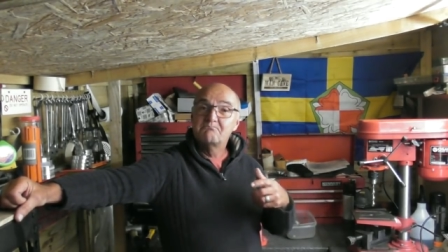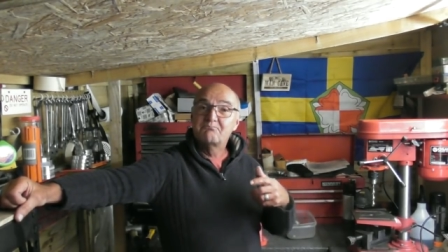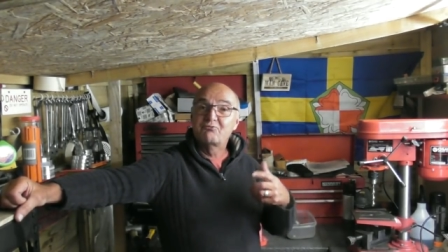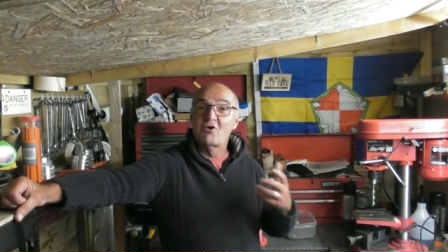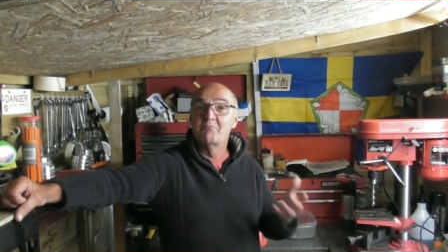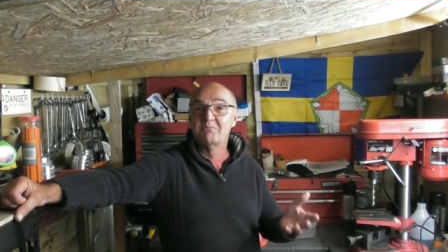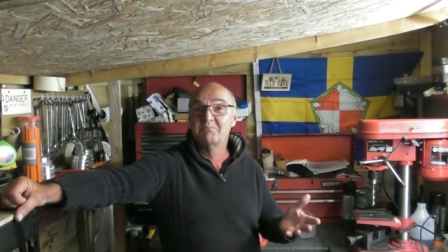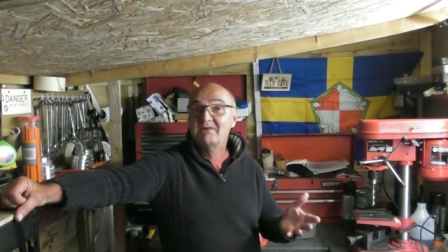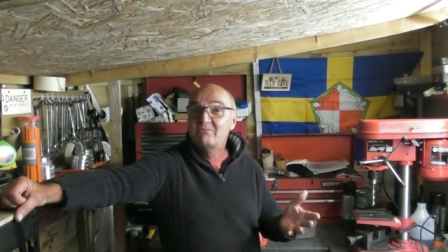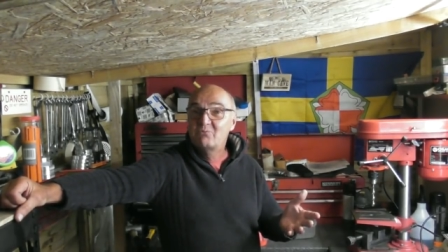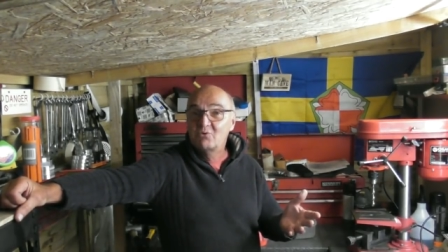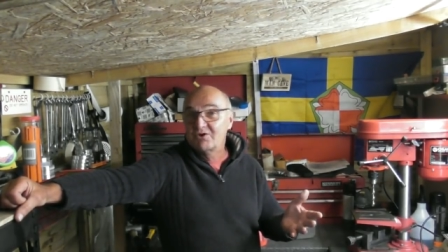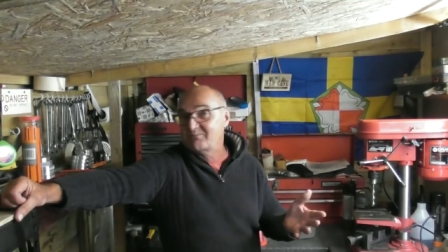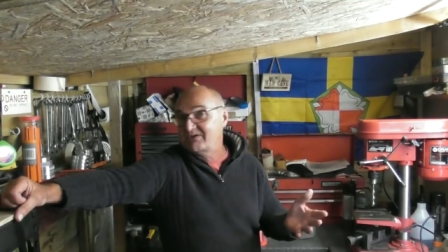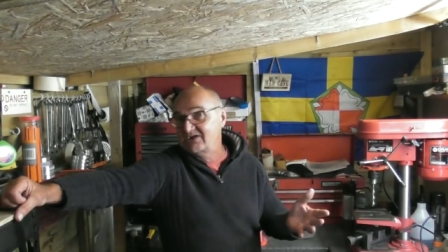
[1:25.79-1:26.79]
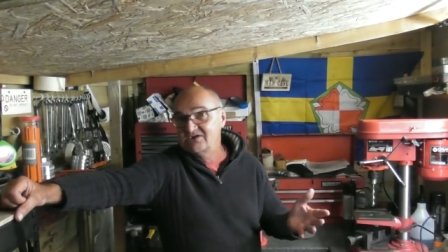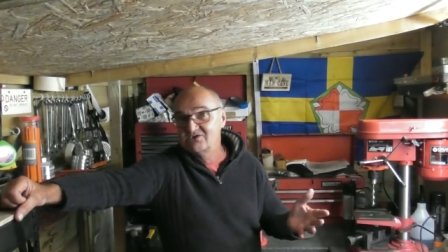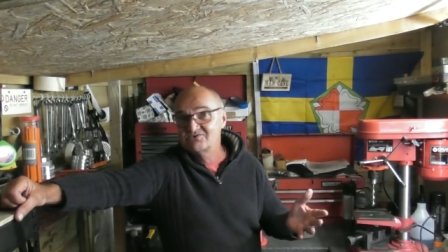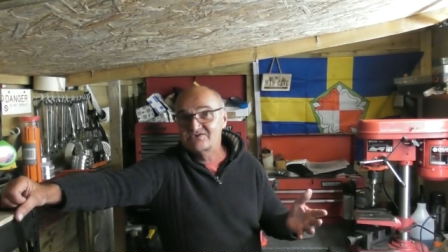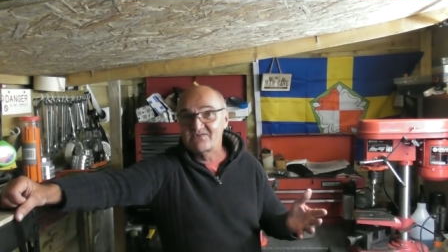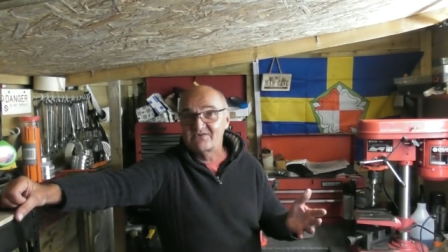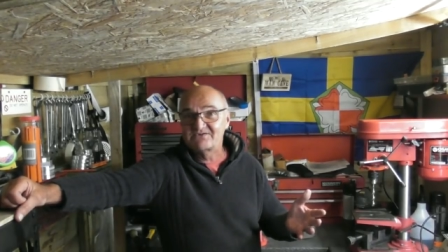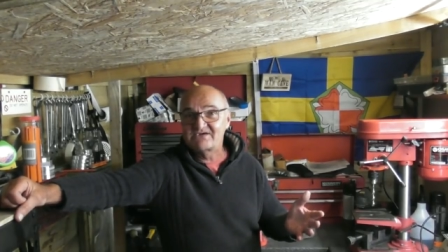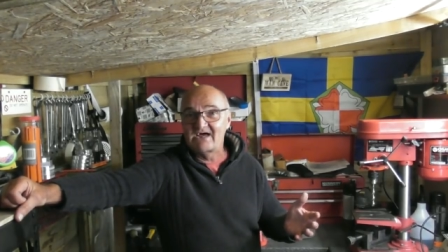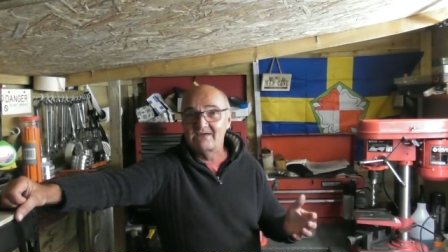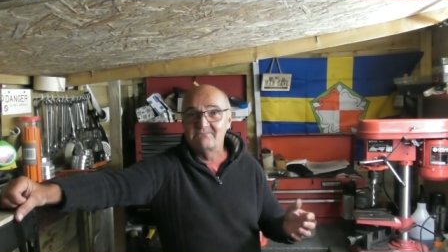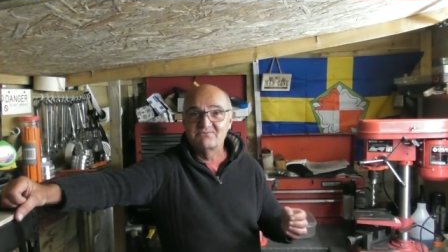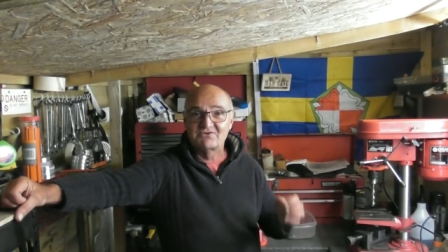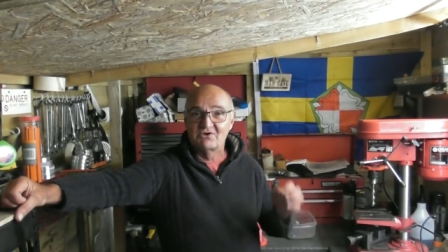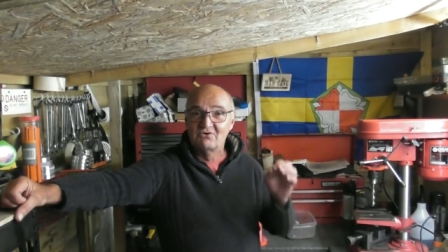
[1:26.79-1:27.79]
probably would have been used at the
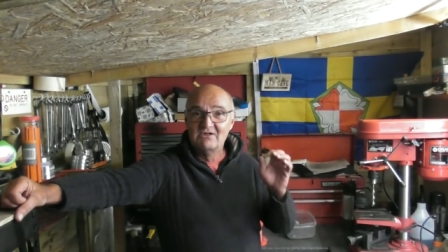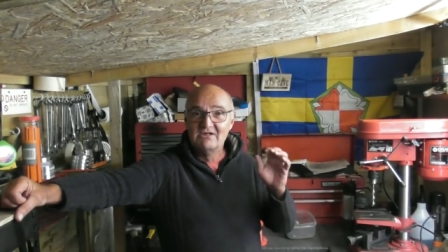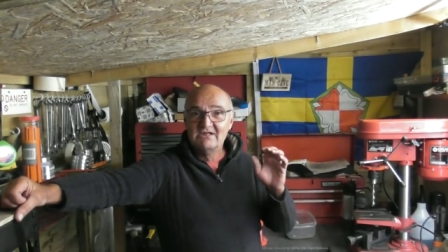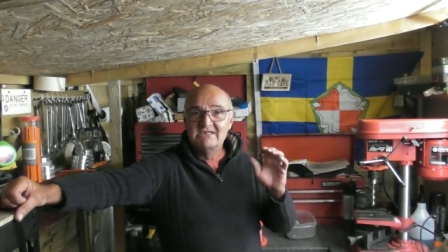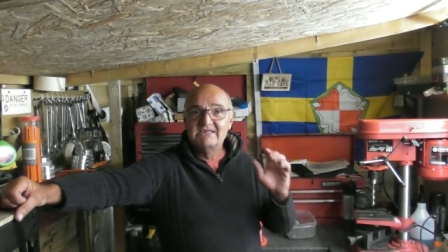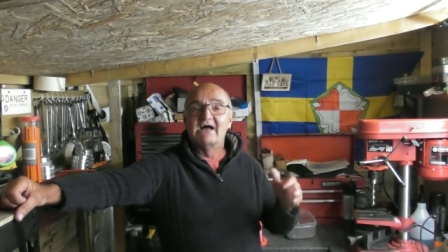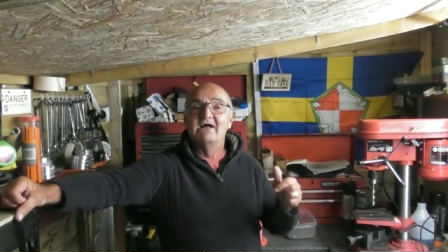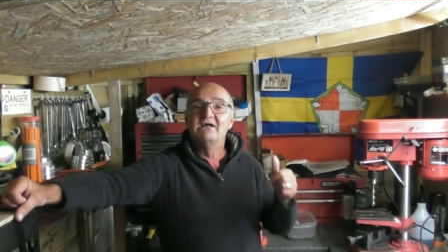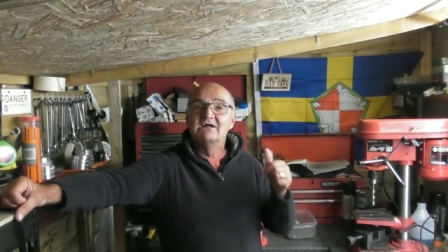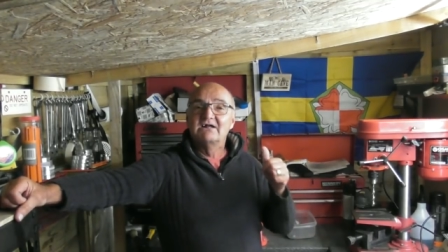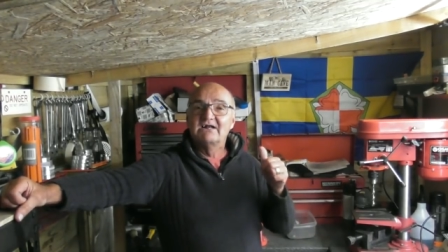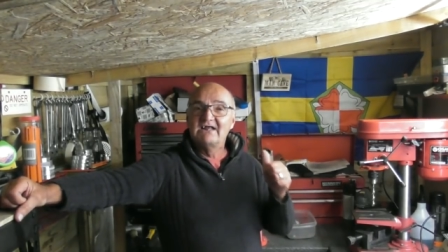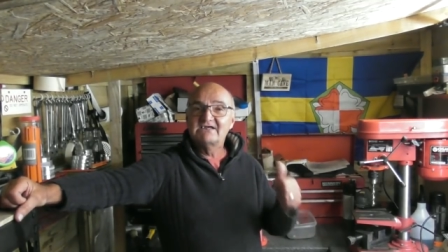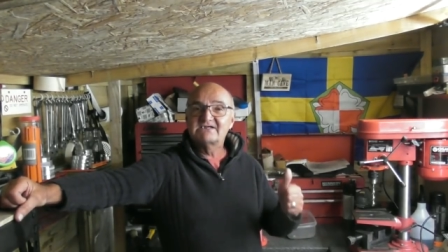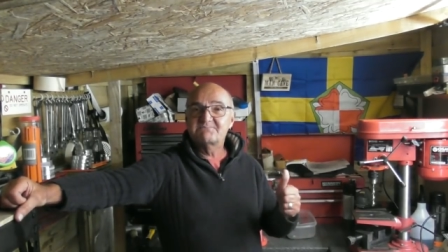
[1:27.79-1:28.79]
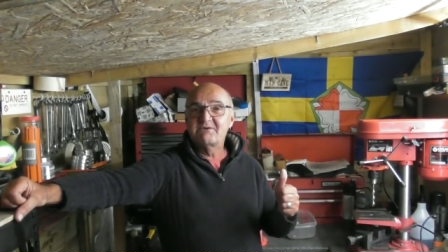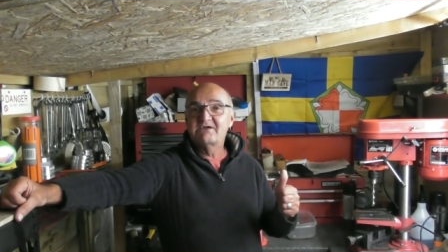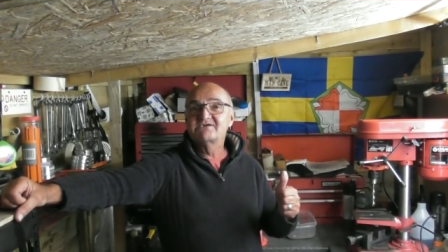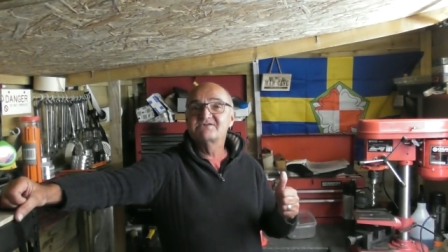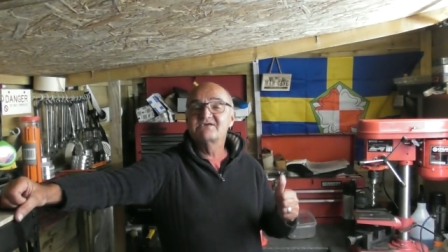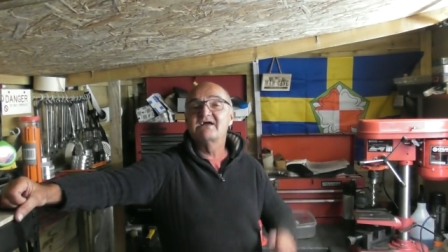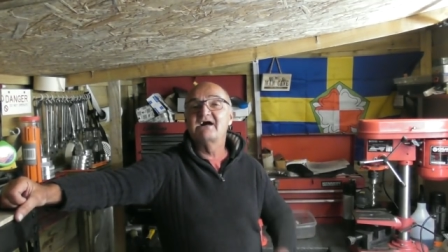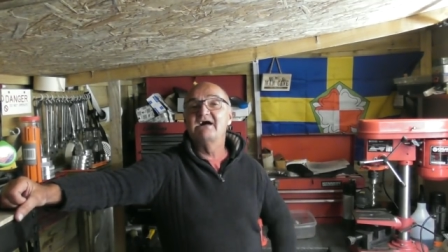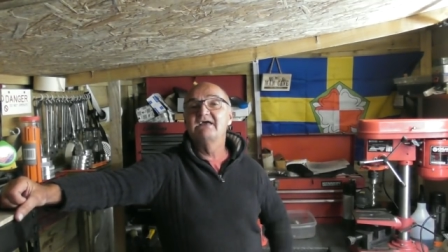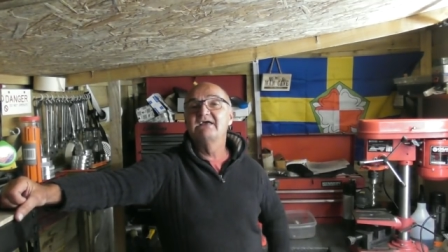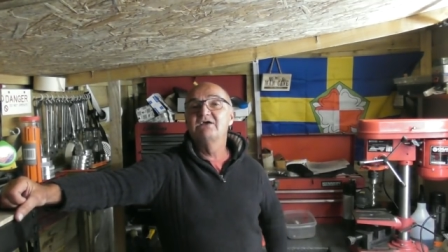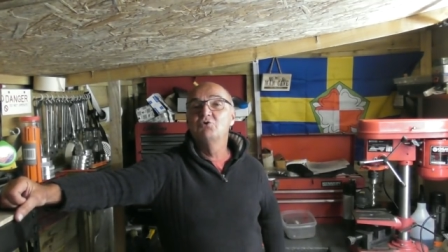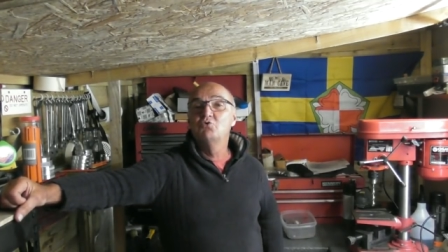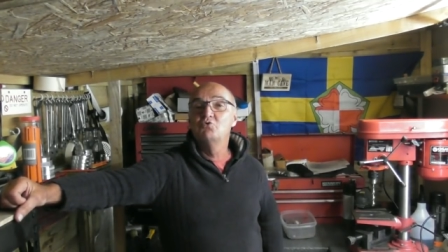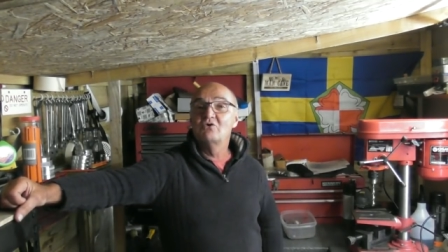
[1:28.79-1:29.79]
time. So yeah, Clickspring's the
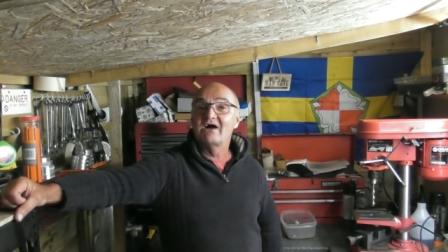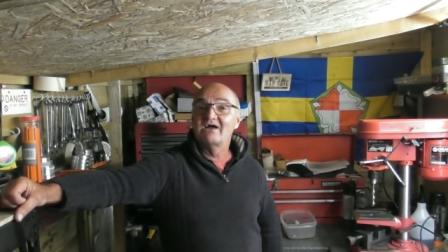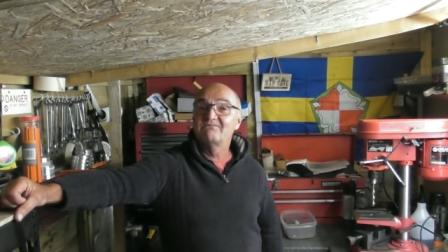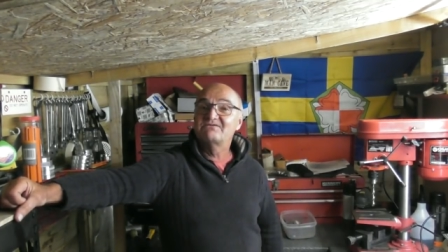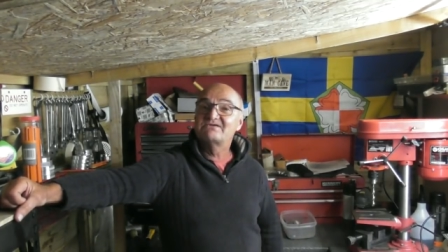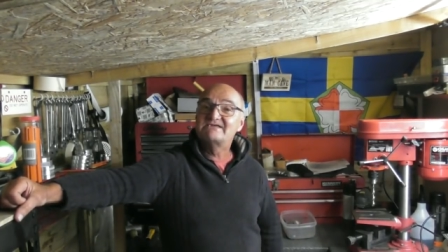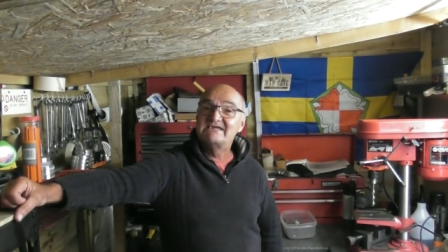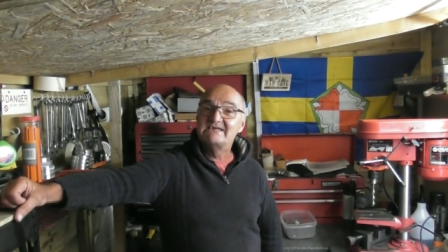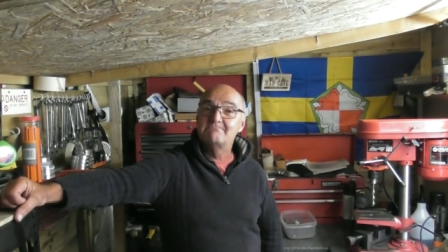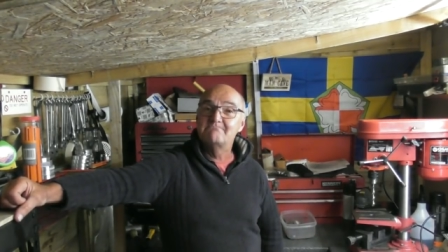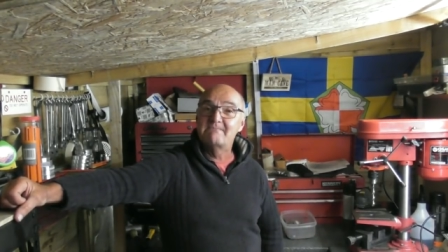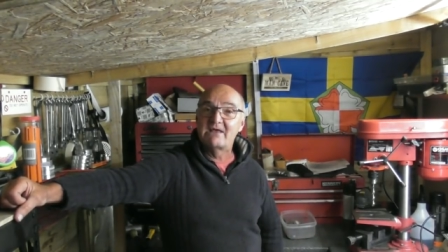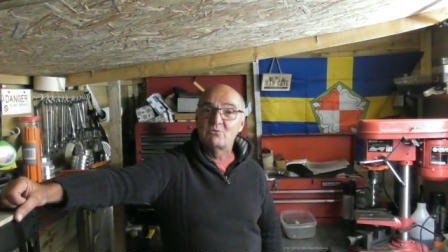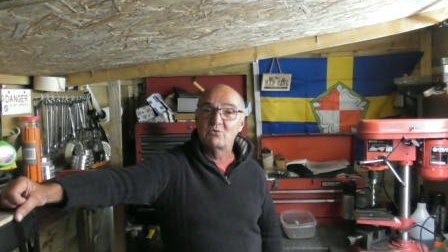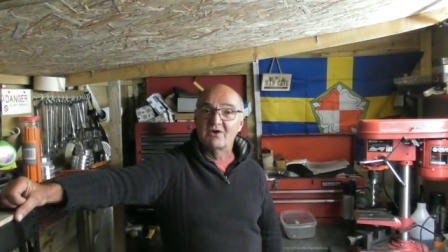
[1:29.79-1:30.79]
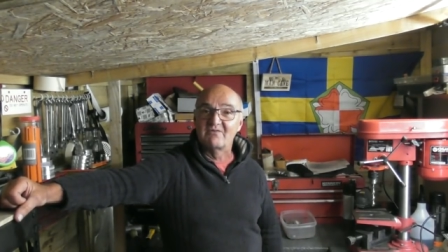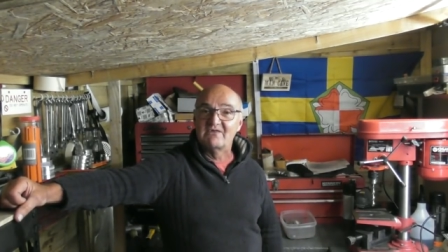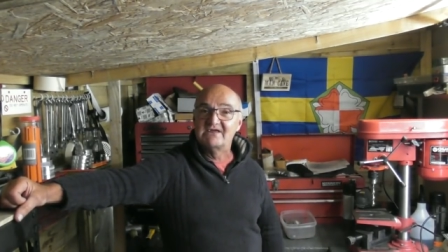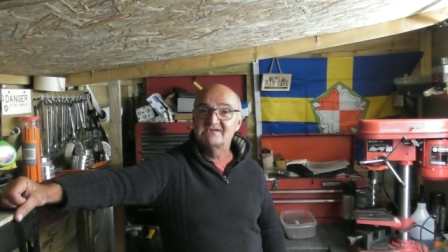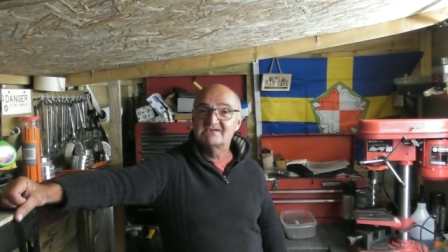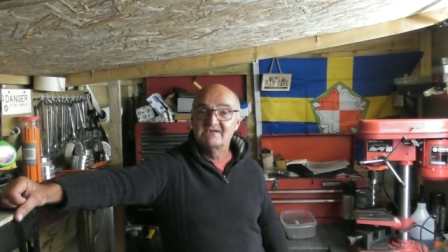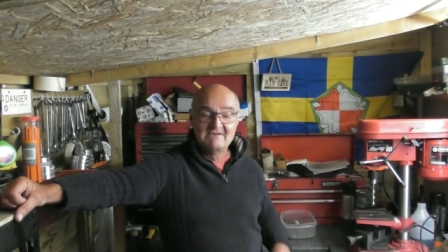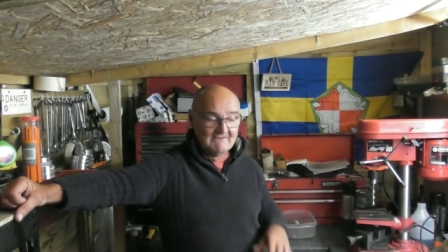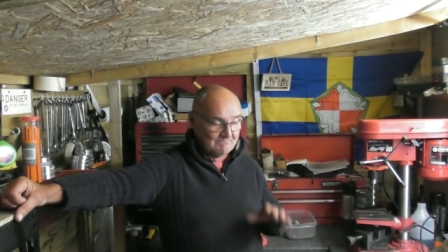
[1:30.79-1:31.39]
guy who I've seen make one of these.